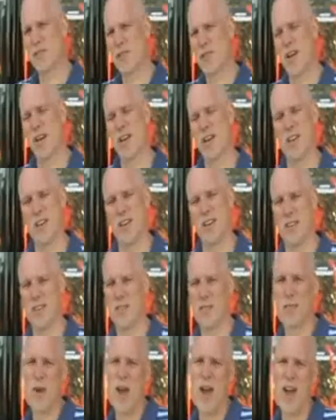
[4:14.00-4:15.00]
Frolic here,
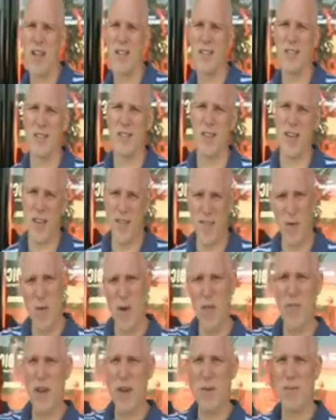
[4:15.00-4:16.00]
Rads. I'll give it
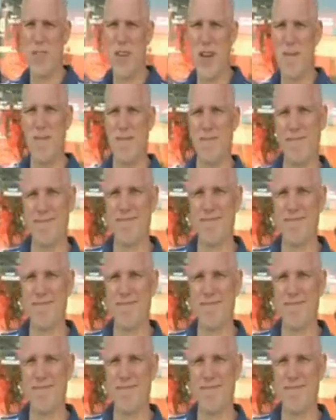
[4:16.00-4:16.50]
one thumbs up.